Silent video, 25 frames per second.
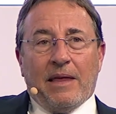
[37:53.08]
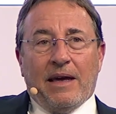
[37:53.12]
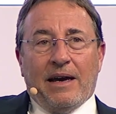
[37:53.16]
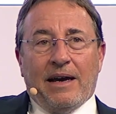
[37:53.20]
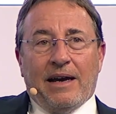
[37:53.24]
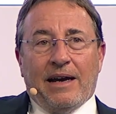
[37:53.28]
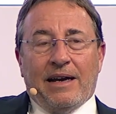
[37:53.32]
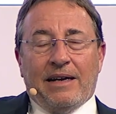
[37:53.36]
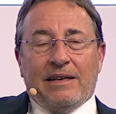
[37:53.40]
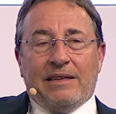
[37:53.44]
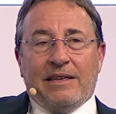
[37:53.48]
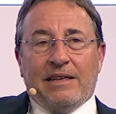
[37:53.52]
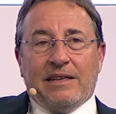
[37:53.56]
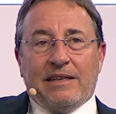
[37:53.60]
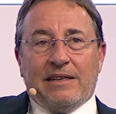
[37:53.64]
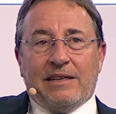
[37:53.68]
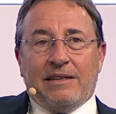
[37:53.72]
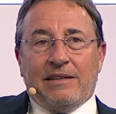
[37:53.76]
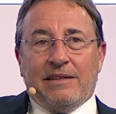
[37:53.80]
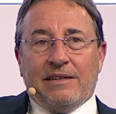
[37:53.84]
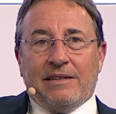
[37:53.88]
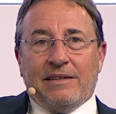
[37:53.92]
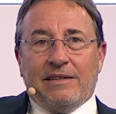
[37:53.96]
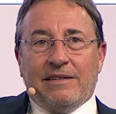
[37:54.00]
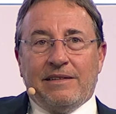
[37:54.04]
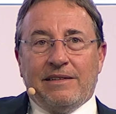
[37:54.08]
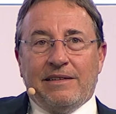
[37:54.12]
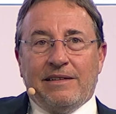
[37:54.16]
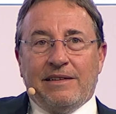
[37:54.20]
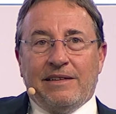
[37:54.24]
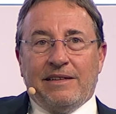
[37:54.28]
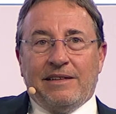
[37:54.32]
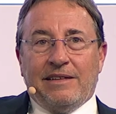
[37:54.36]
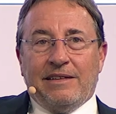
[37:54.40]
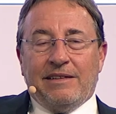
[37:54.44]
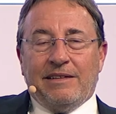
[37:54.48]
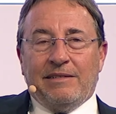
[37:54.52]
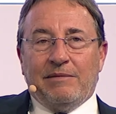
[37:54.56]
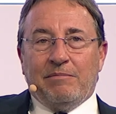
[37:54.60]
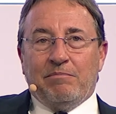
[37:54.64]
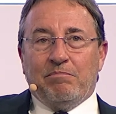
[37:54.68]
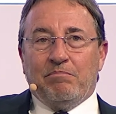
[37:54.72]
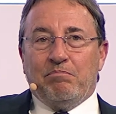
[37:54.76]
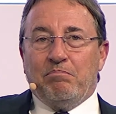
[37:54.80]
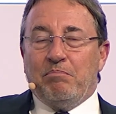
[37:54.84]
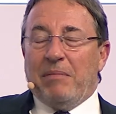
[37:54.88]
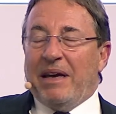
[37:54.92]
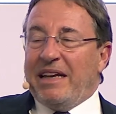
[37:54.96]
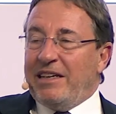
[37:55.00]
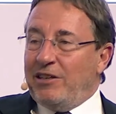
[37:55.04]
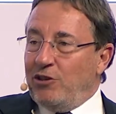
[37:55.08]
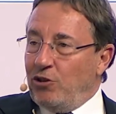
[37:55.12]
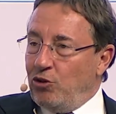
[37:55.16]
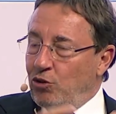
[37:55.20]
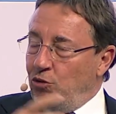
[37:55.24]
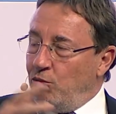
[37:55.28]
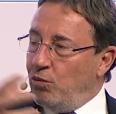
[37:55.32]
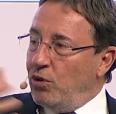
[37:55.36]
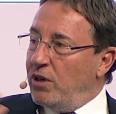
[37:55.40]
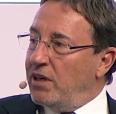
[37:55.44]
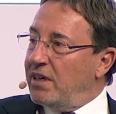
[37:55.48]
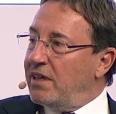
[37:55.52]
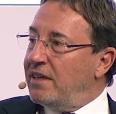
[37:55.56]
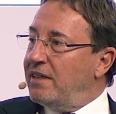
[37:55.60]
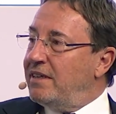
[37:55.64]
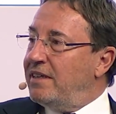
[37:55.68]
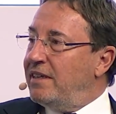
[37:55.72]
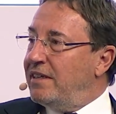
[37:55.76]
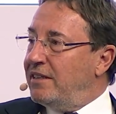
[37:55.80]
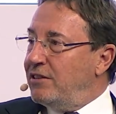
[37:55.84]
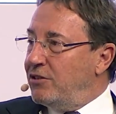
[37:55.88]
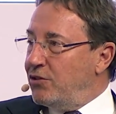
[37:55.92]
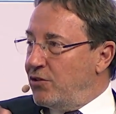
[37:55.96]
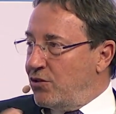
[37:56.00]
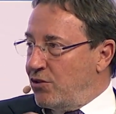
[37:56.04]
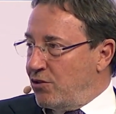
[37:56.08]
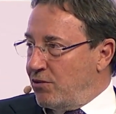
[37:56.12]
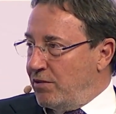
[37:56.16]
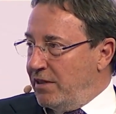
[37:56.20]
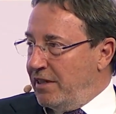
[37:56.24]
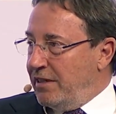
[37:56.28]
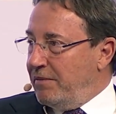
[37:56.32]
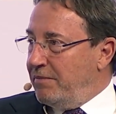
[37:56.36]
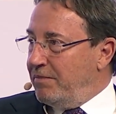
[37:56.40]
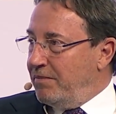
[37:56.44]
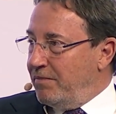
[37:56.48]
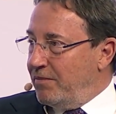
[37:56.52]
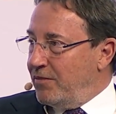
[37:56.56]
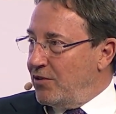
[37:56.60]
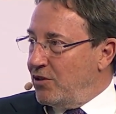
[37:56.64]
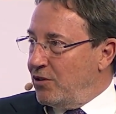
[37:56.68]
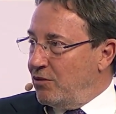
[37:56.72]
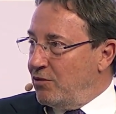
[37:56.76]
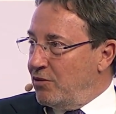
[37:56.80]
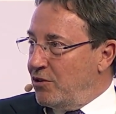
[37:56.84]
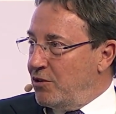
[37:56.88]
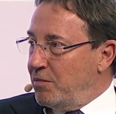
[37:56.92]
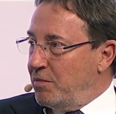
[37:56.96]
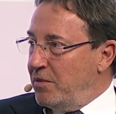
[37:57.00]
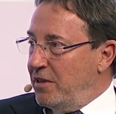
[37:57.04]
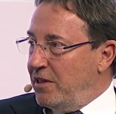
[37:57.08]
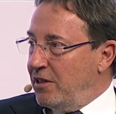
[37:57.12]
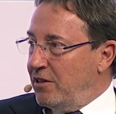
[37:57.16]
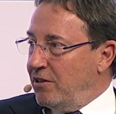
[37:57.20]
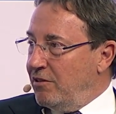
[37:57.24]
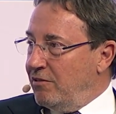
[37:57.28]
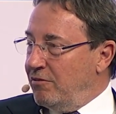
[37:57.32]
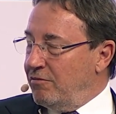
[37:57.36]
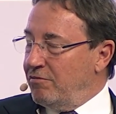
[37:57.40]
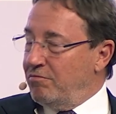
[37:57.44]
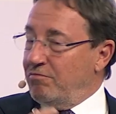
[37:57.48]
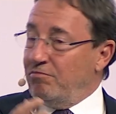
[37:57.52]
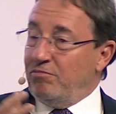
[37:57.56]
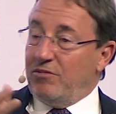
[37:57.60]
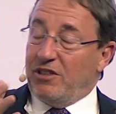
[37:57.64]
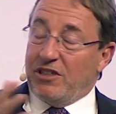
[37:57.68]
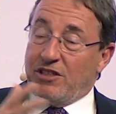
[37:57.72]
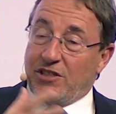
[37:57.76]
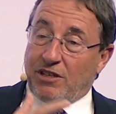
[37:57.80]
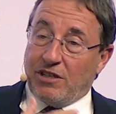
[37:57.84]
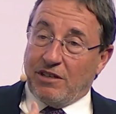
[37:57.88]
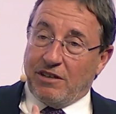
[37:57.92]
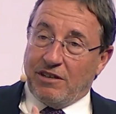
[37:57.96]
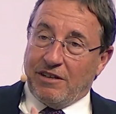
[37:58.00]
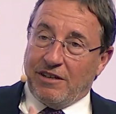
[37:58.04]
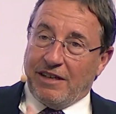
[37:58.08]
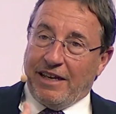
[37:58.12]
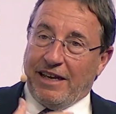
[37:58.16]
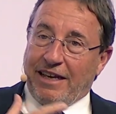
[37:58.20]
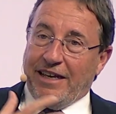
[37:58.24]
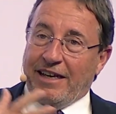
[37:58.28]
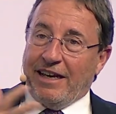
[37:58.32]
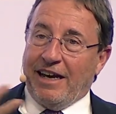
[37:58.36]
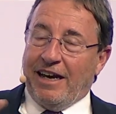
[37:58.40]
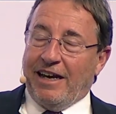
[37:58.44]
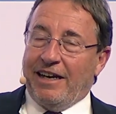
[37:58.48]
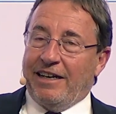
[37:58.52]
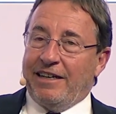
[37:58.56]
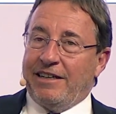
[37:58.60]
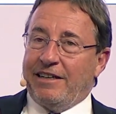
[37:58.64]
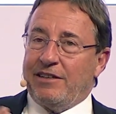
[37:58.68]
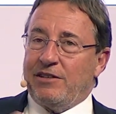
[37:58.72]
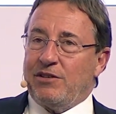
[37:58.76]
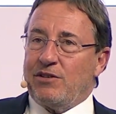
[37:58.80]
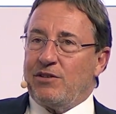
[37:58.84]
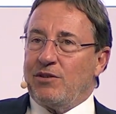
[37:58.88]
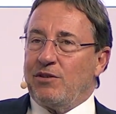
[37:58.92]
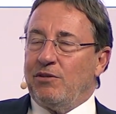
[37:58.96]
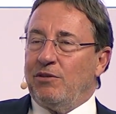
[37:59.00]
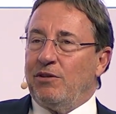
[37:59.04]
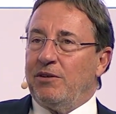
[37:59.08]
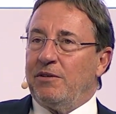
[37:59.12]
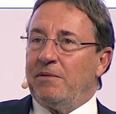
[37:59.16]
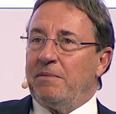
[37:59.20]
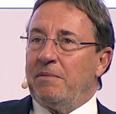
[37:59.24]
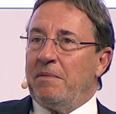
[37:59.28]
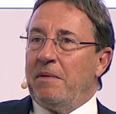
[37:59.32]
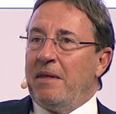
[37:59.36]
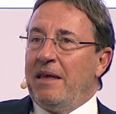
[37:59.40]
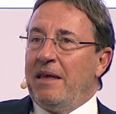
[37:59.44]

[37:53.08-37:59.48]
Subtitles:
I think many who work in the industry, so to speak, of digital AI and so on,